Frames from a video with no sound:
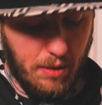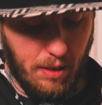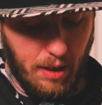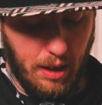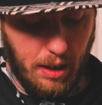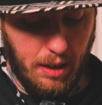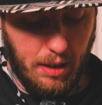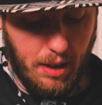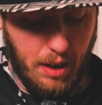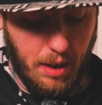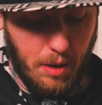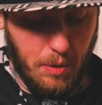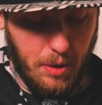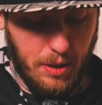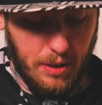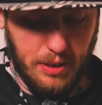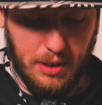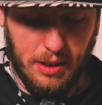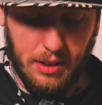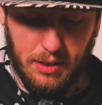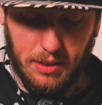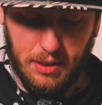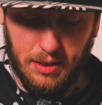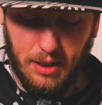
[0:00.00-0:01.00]
right, I want
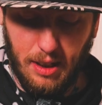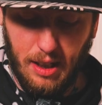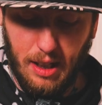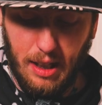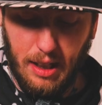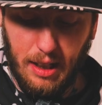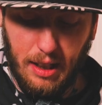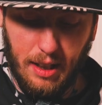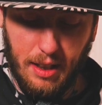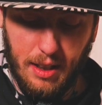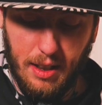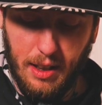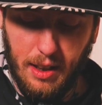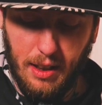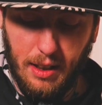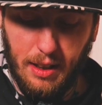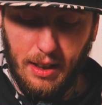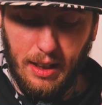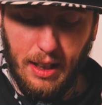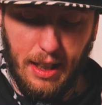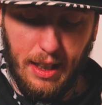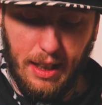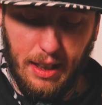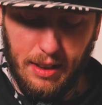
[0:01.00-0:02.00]
to say
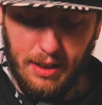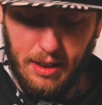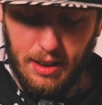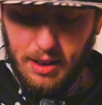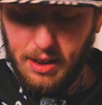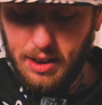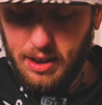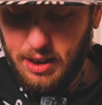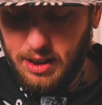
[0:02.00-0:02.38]
that